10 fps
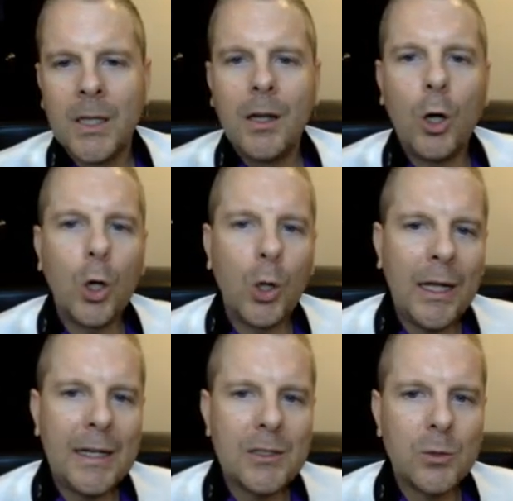Our
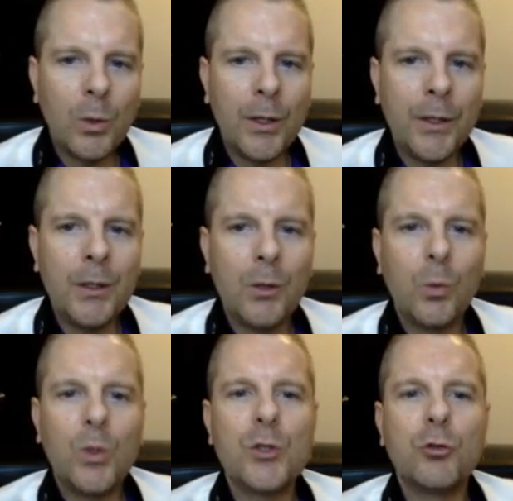last one
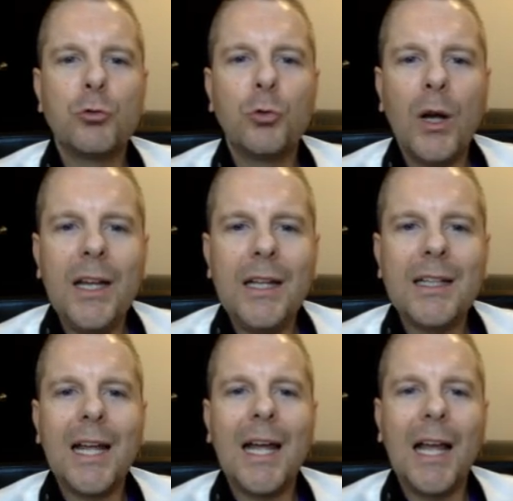was right
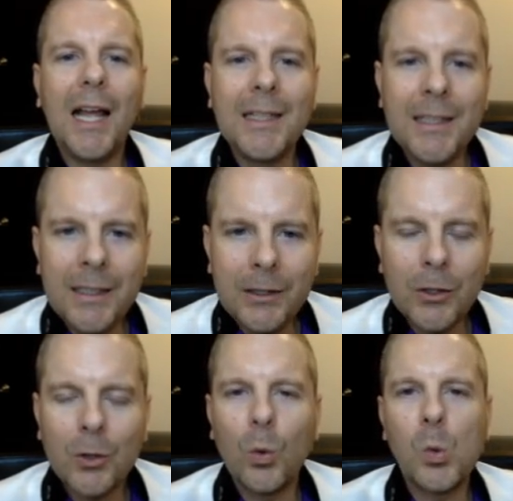
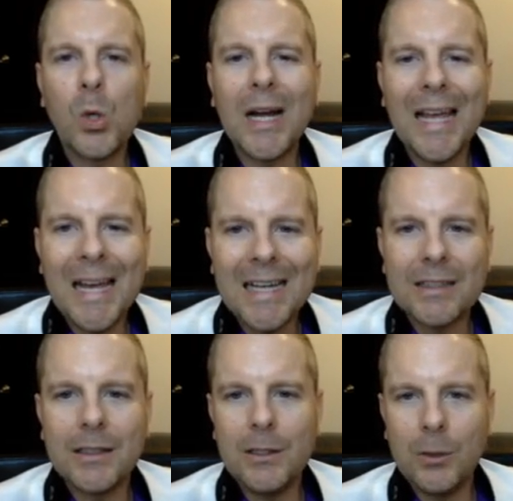near or at
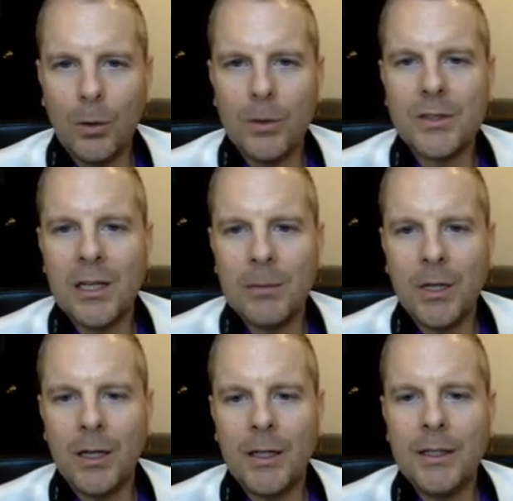the all-time
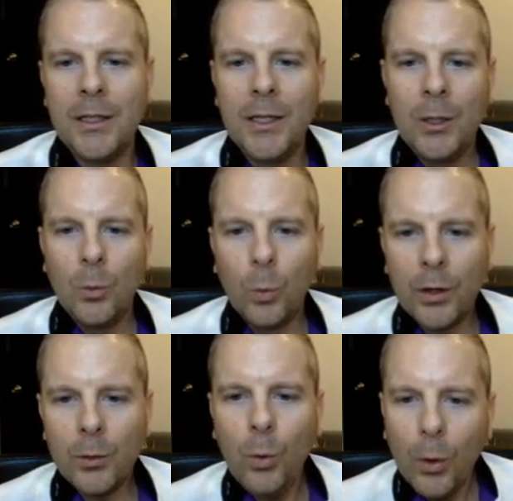high.
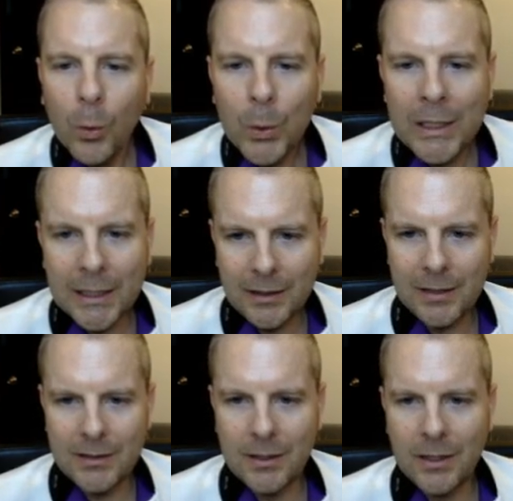Where were we at
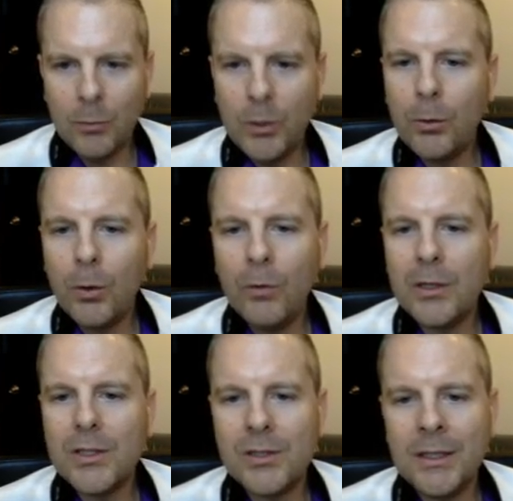that time? We were
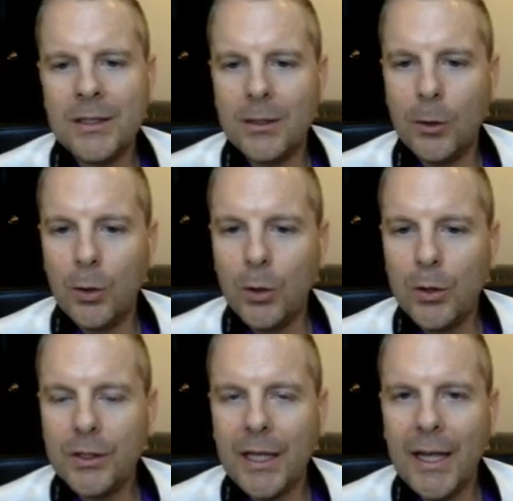overextended.
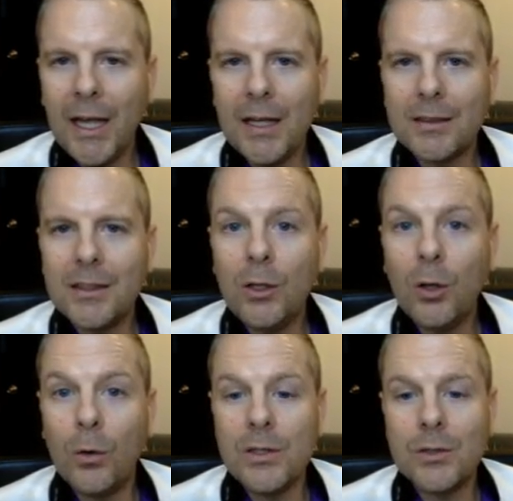Look at the
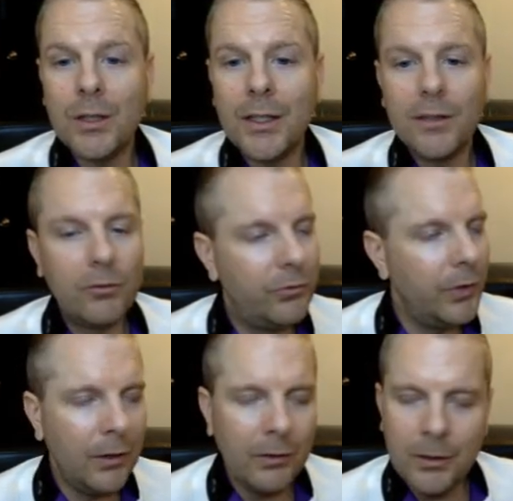R S I.
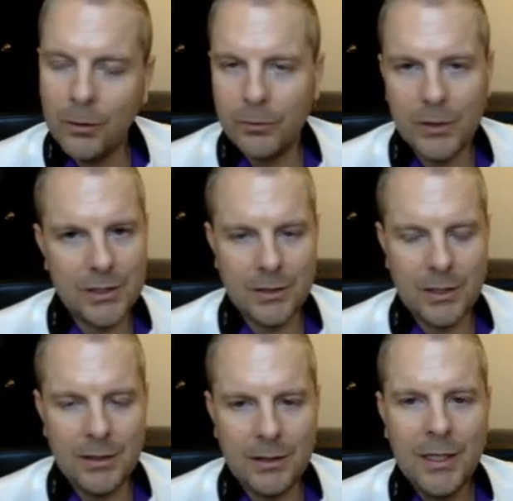Very
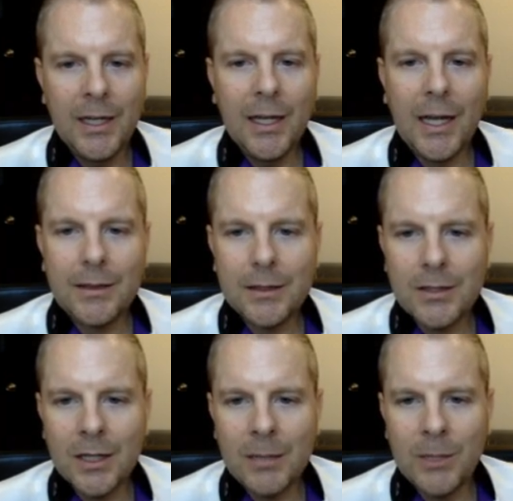overextended at the
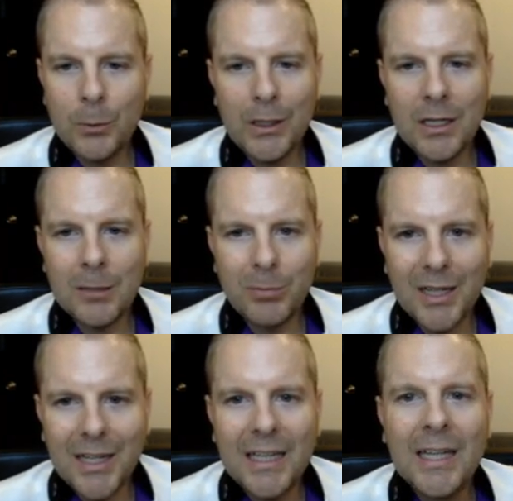time that we got a
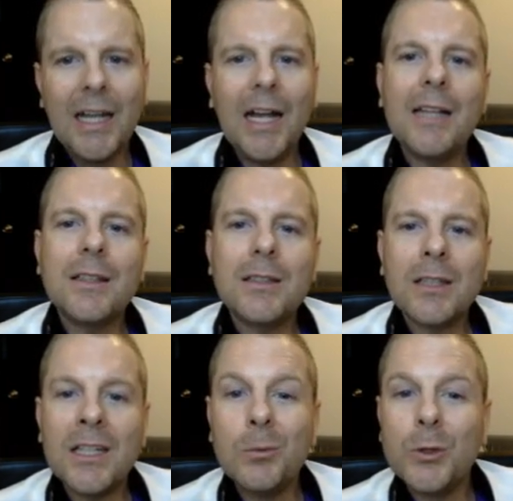buy. At the
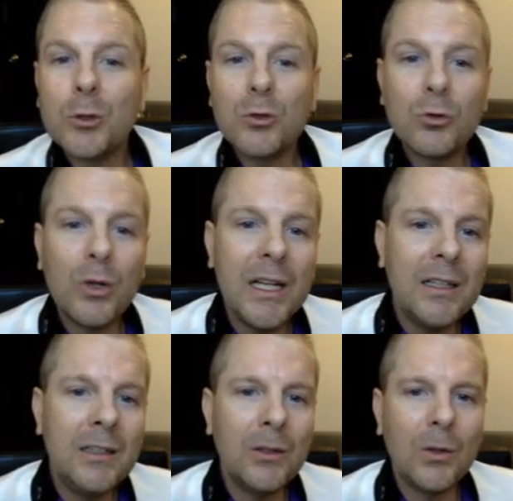time we were right
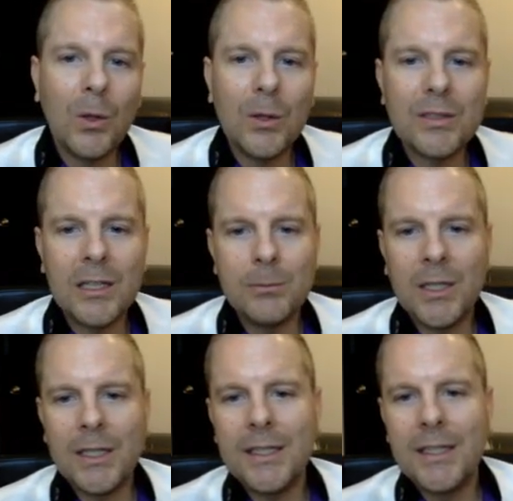near the all-time
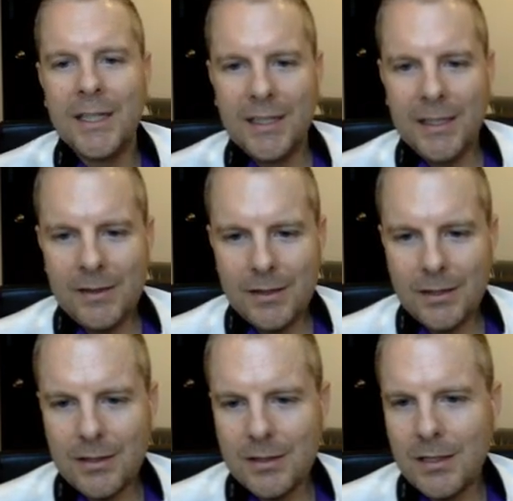high. And this
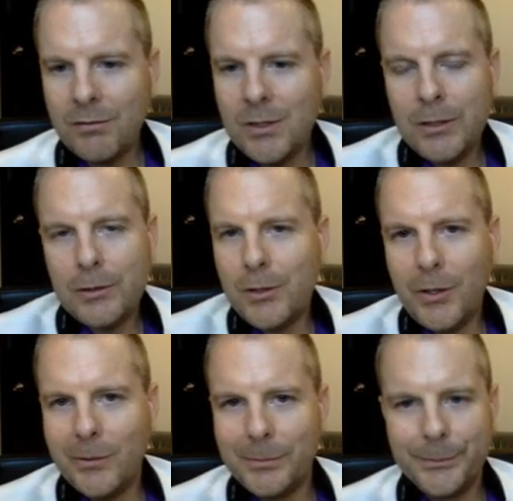is seven years ago.